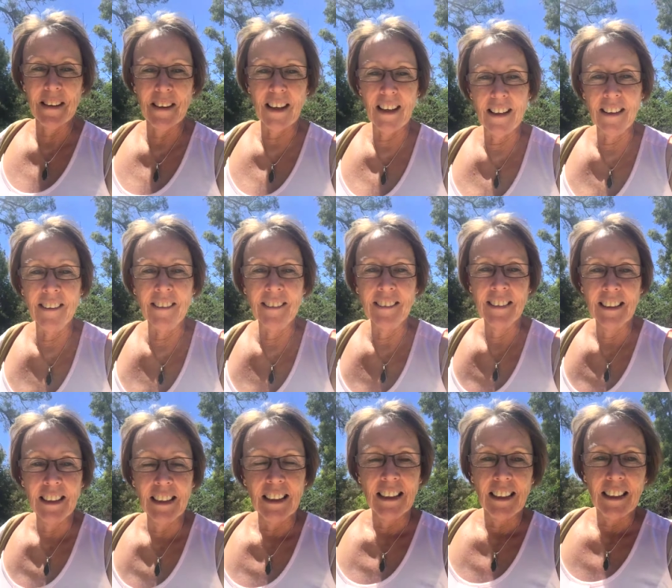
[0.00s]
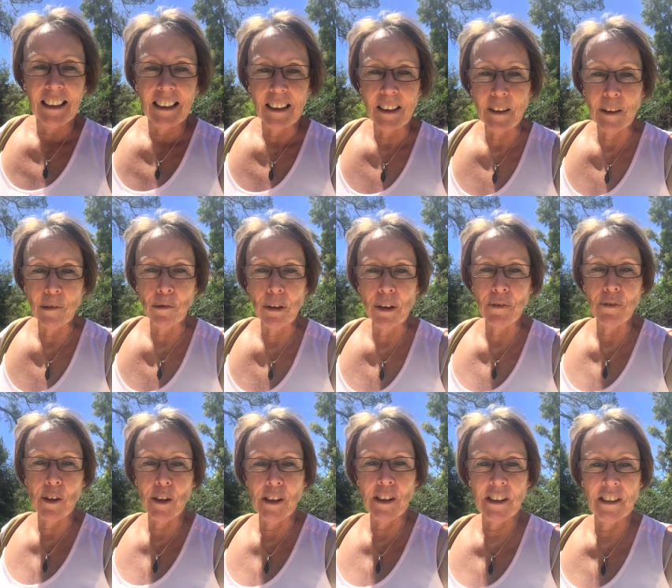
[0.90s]
then you know
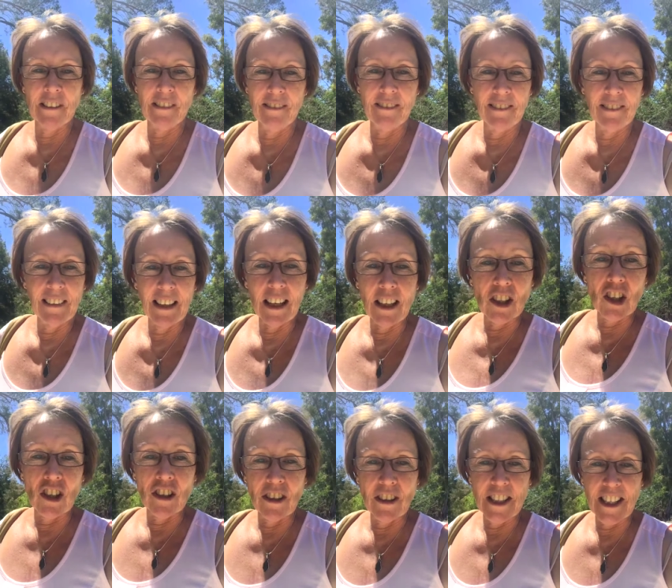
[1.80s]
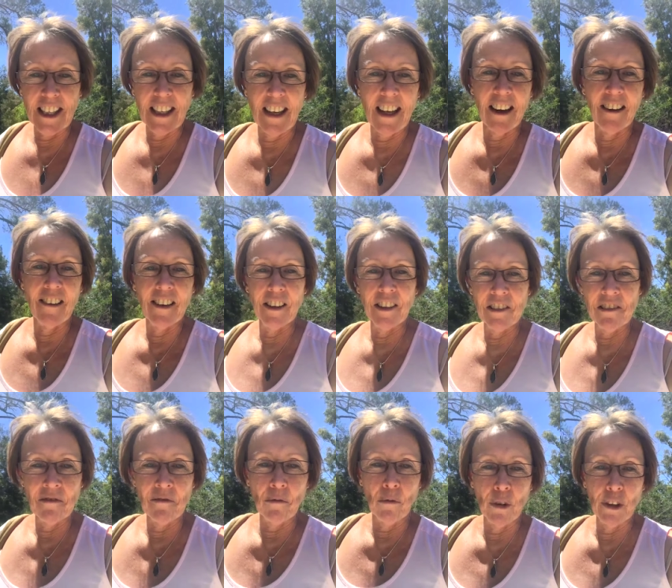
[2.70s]
we've got issues in our
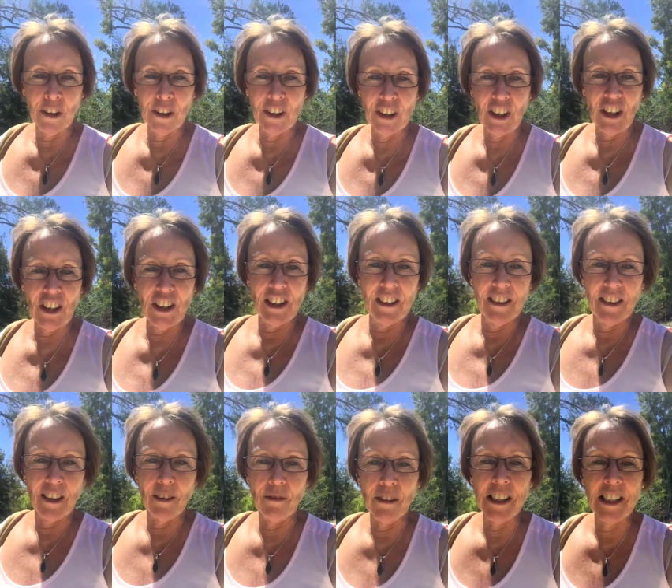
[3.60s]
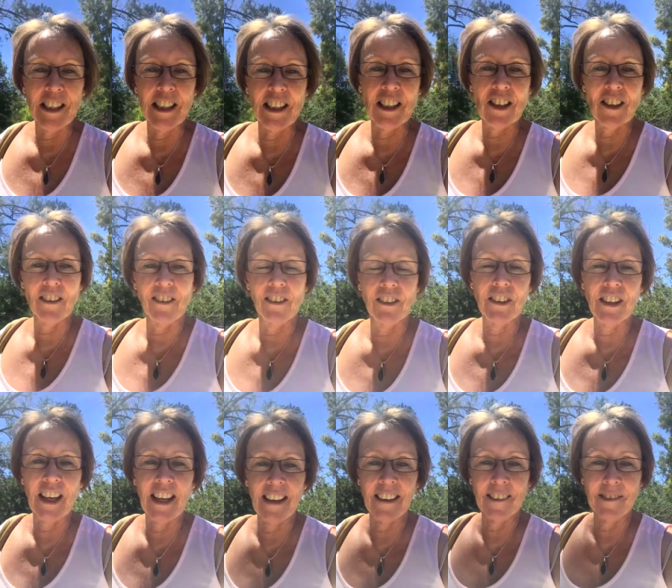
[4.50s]
own worth that we need to look
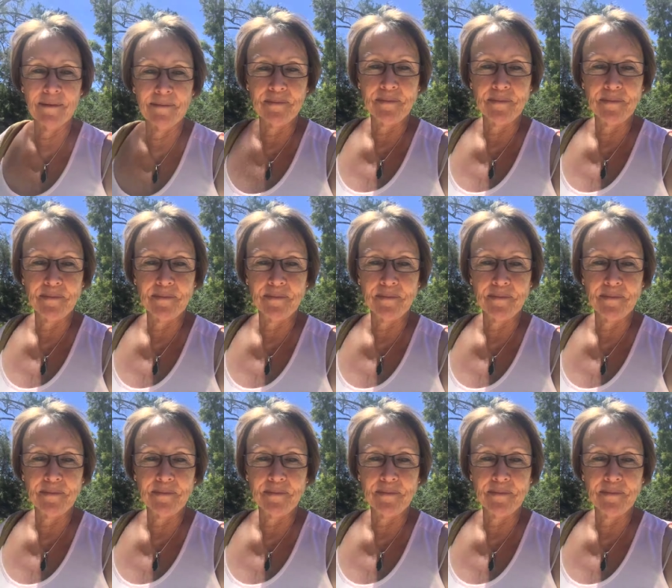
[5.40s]
at.